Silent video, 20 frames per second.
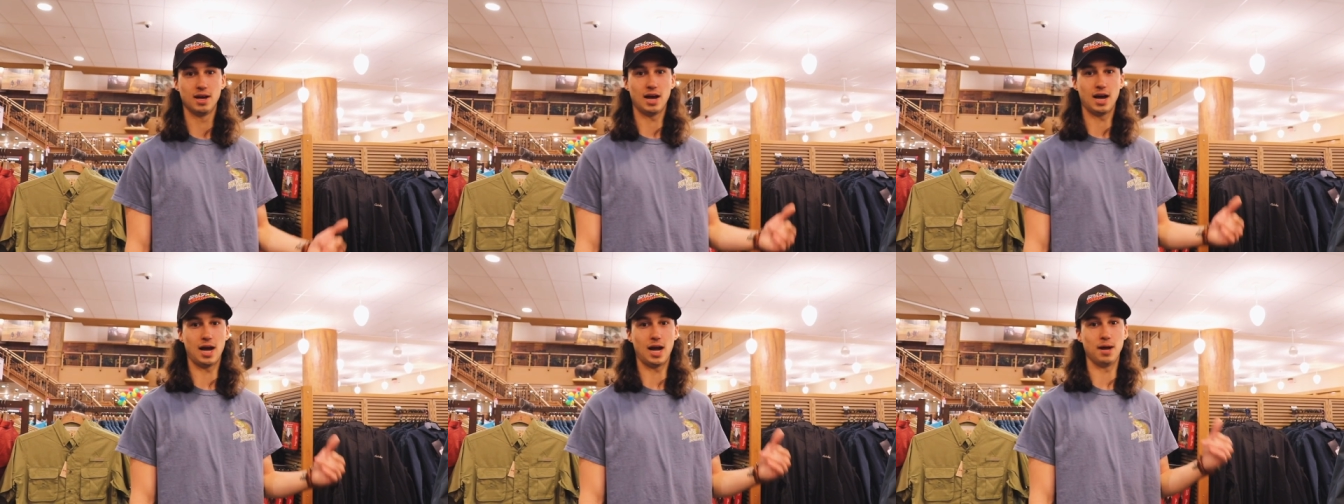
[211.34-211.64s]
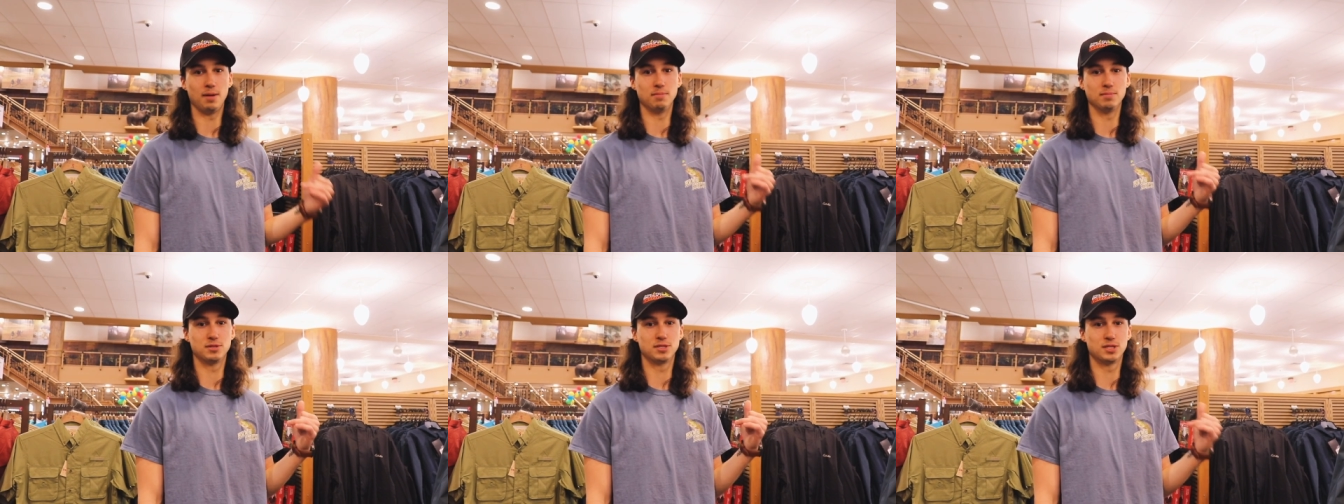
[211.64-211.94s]

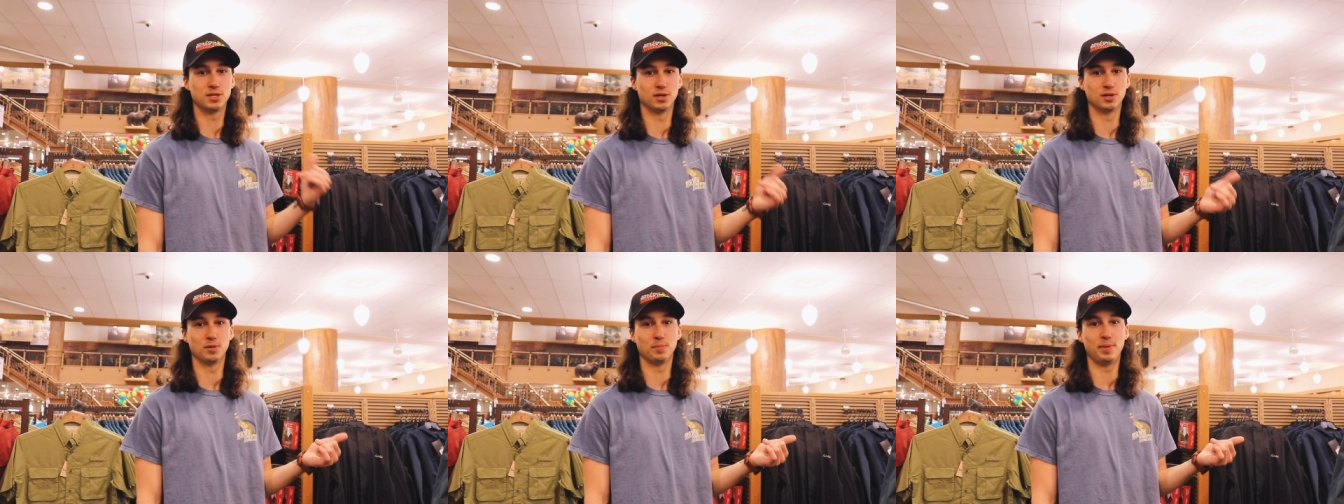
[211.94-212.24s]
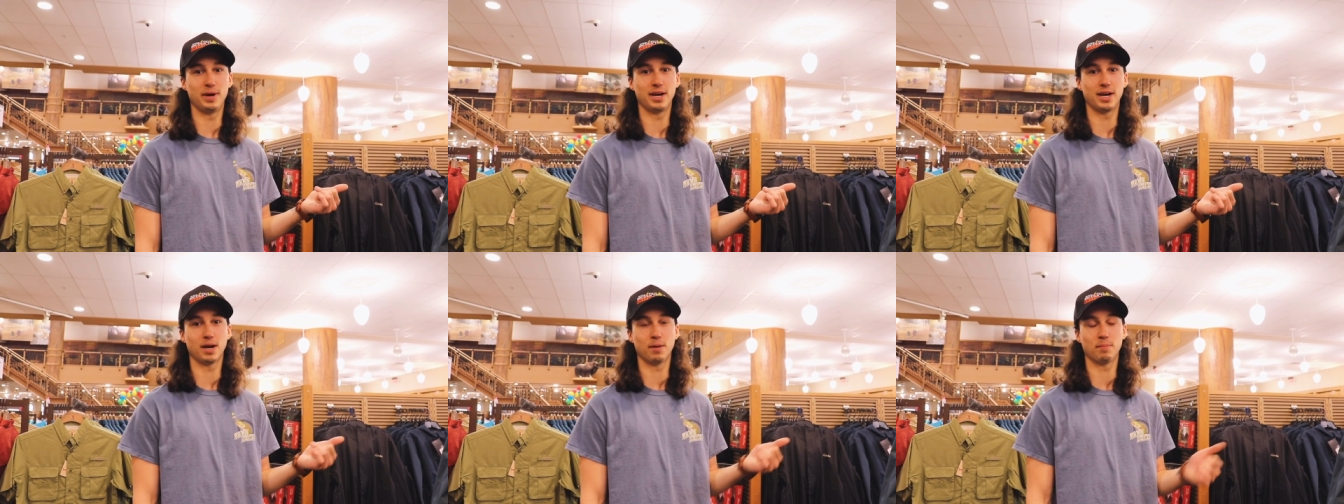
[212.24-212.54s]
I'm still
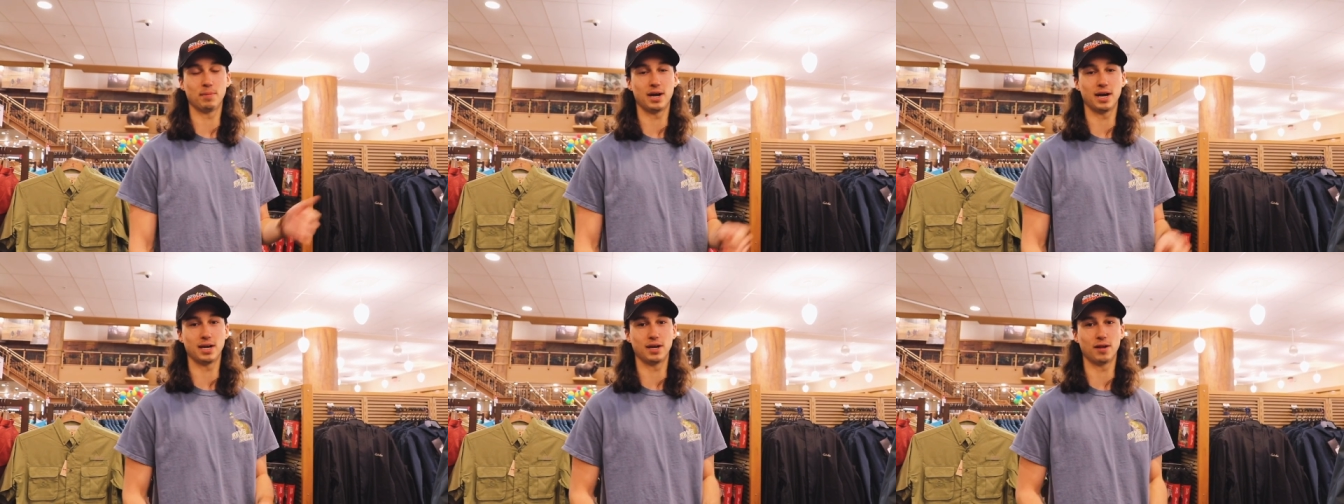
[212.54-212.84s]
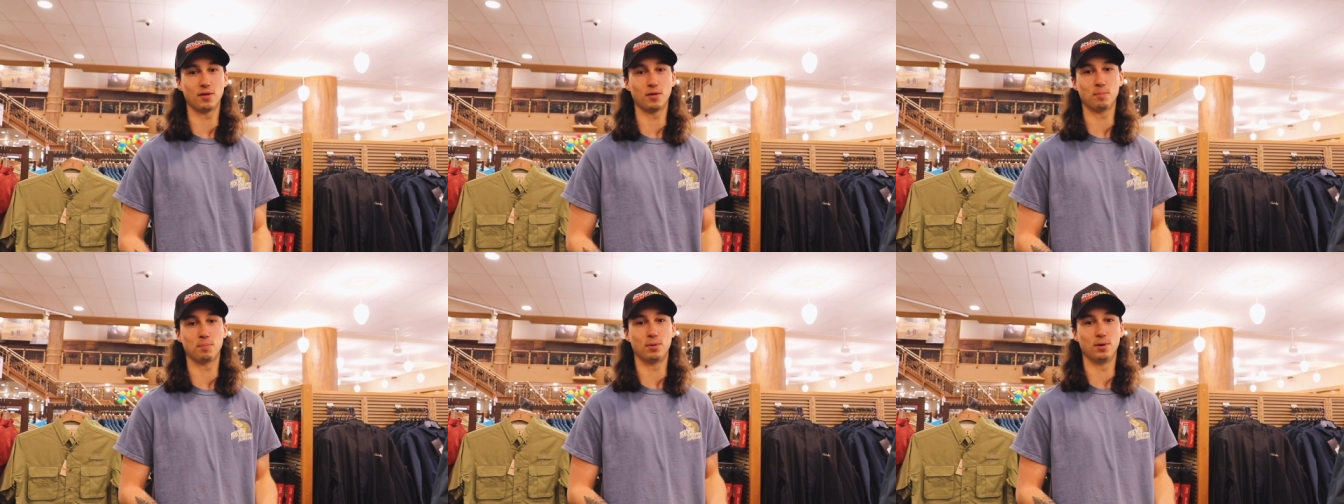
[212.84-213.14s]
debating on buying
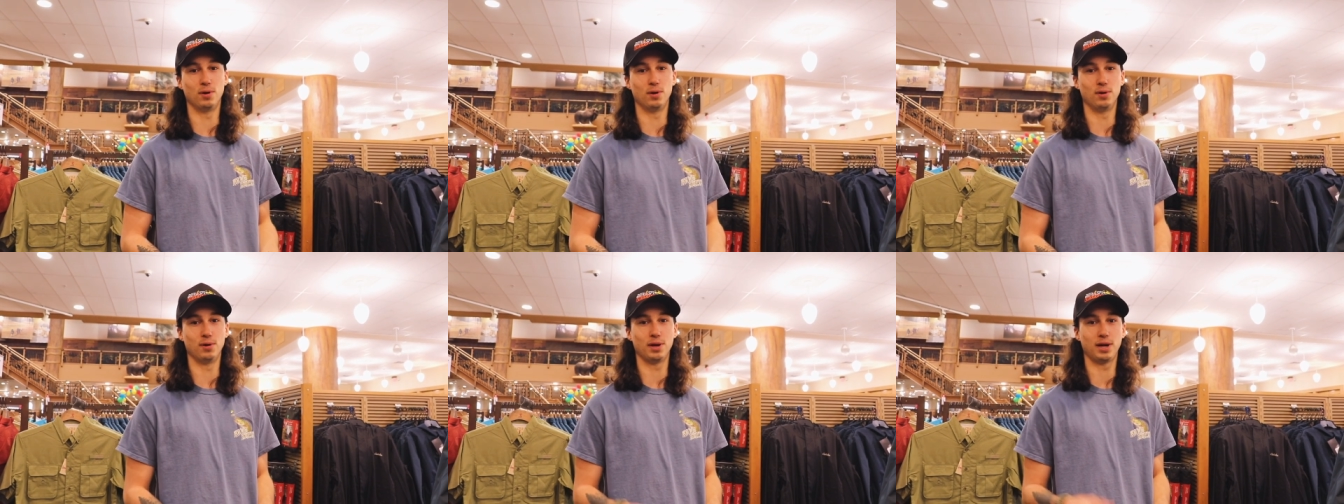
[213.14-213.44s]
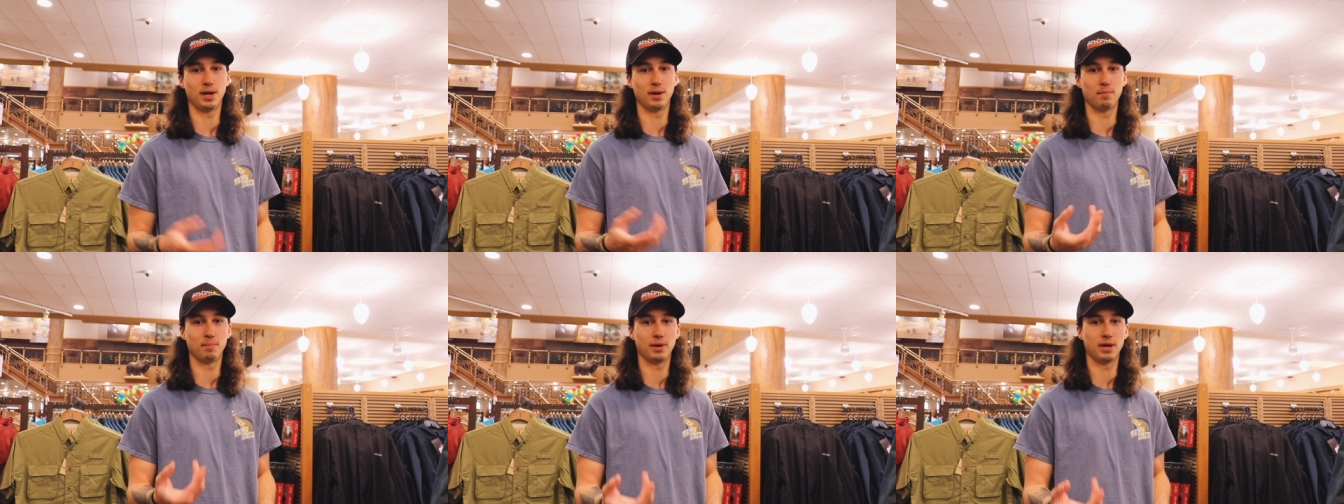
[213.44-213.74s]
another pole
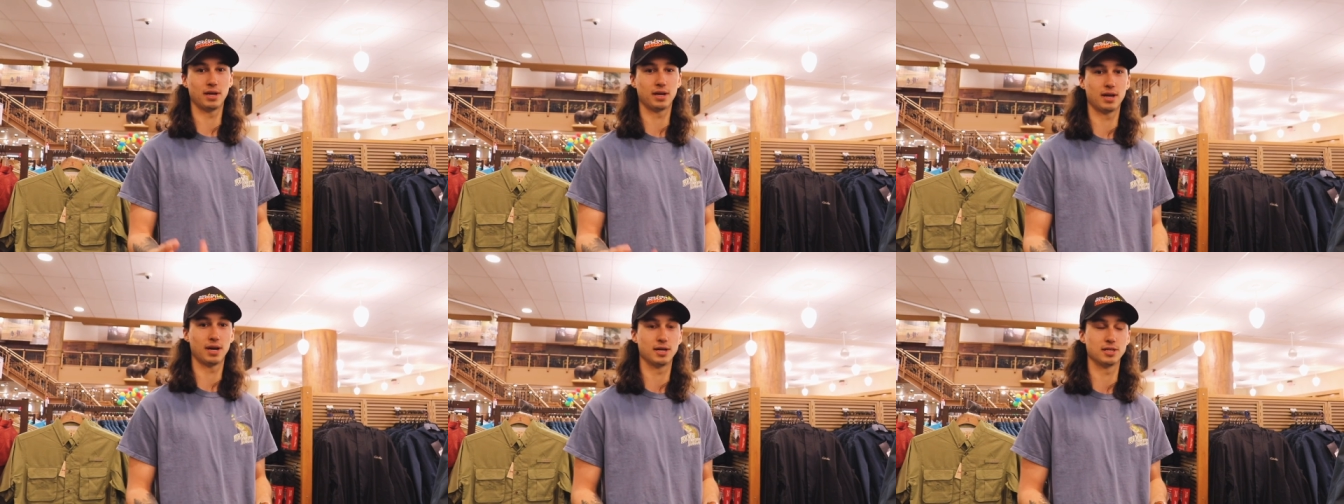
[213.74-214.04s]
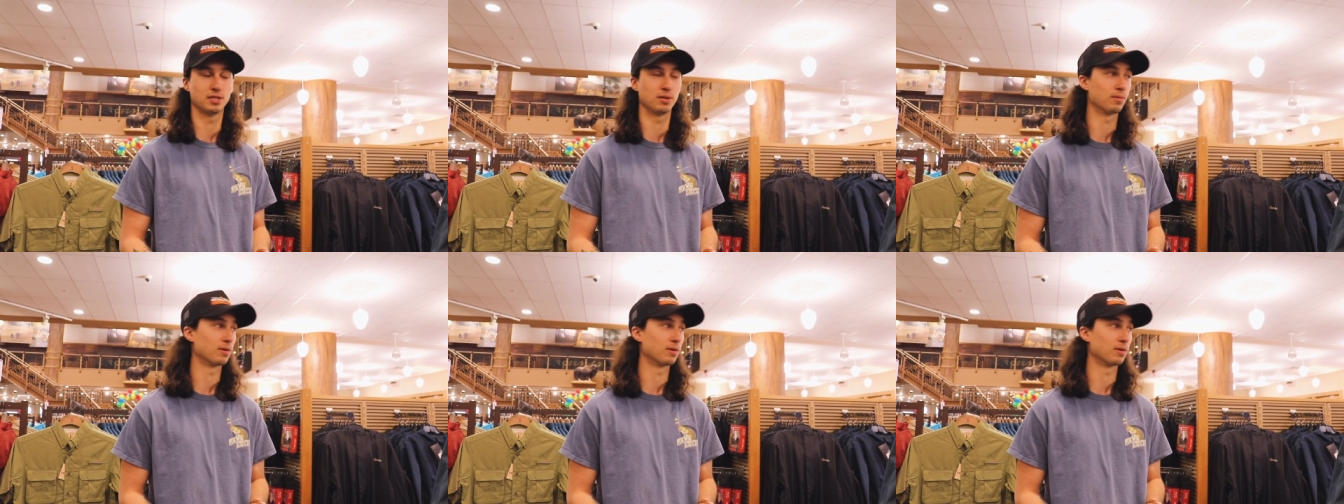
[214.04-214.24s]
and bait caster.